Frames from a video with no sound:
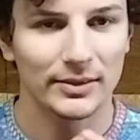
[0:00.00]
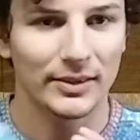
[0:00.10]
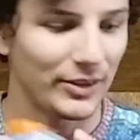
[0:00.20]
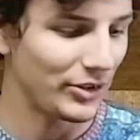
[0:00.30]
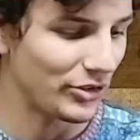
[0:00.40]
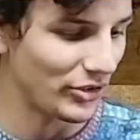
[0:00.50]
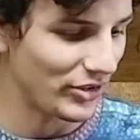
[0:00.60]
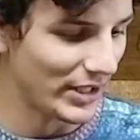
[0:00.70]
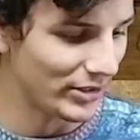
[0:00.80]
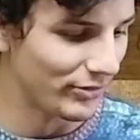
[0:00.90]
This is just
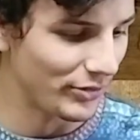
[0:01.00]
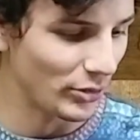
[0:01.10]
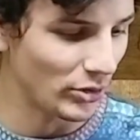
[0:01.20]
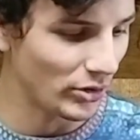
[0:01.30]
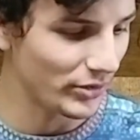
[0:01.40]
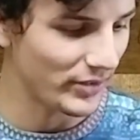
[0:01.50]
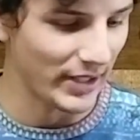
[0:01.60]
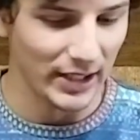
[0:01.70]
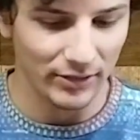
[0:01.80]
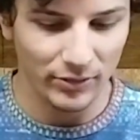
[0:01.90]
standard fuel
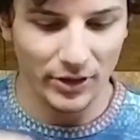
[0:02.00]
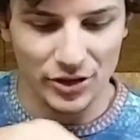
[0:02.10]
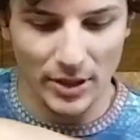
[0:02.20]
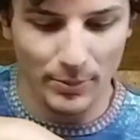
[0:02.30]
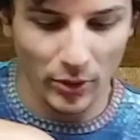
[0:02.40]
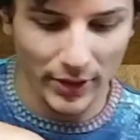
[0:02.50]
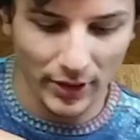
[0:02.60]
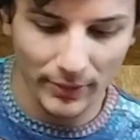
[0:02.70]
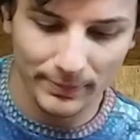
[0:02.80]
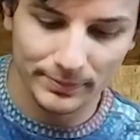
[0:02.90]
tank for the Jetboil.